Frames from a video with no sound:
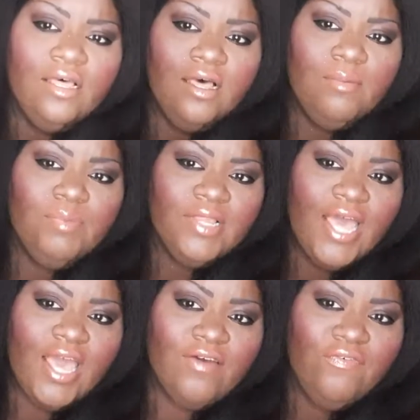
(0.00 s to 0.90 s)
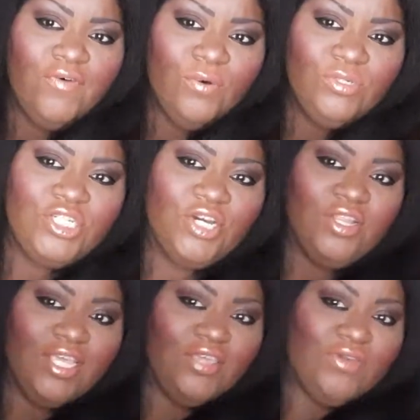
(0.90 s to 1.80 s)
a black faux
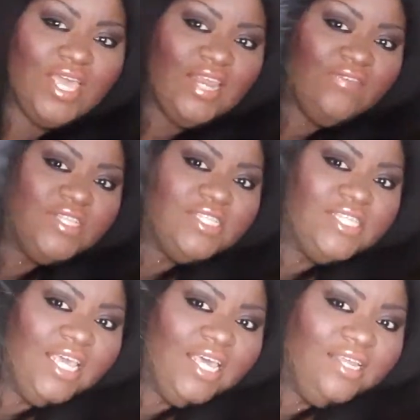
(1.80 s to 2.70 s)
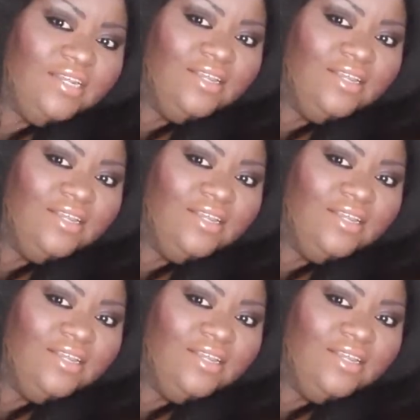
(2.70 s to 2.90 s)
shearling. You can't even see it.